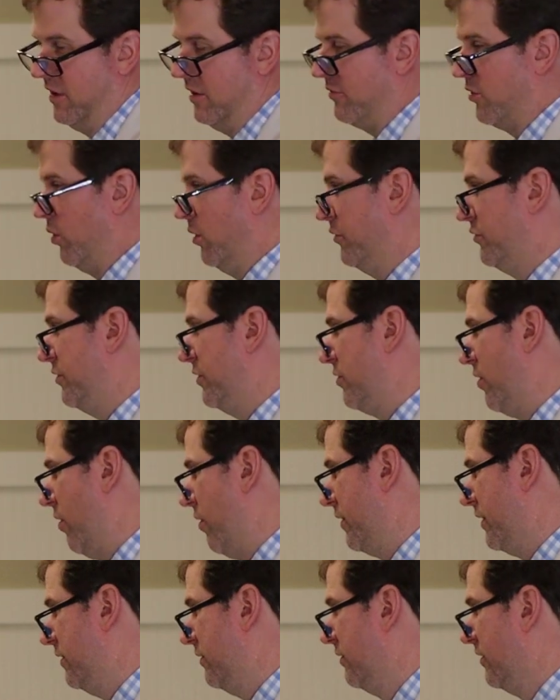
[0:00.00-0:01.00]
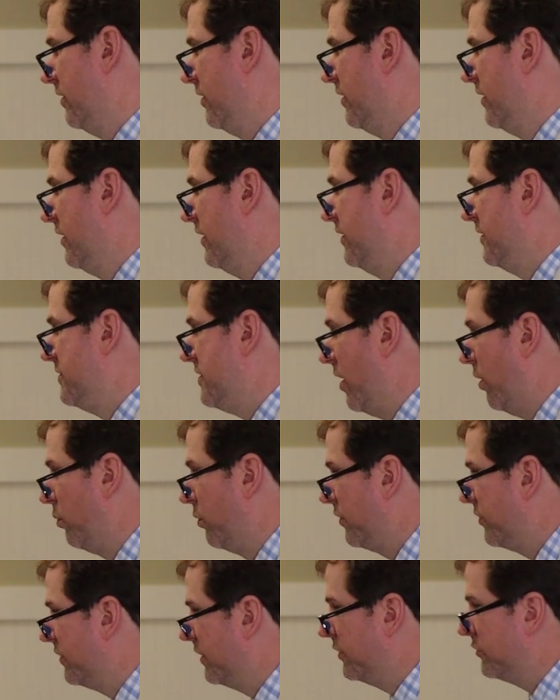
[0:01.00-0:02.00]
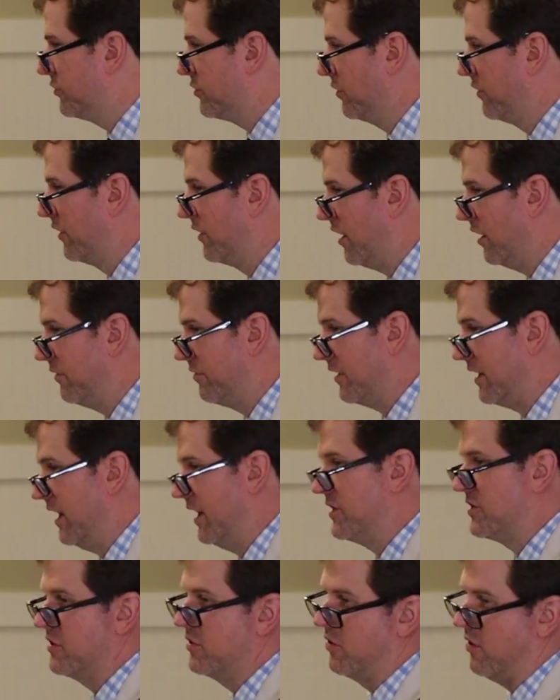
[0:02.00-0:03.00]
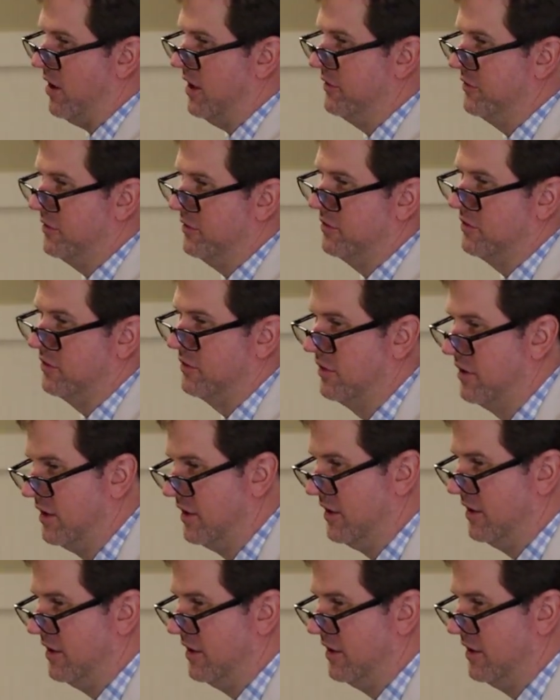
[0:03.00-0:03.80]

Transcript: Now, of course, he had already dealt with this during the nullification crisis.